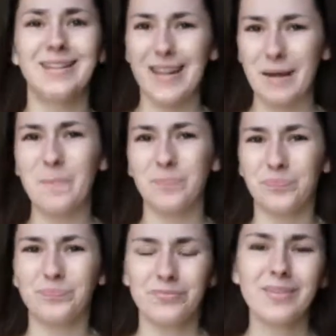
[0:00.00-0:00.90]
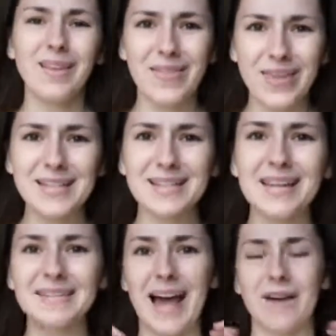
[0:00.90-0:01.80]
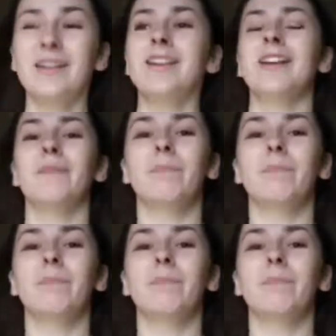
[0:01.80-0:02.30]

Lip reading: Like, things like that,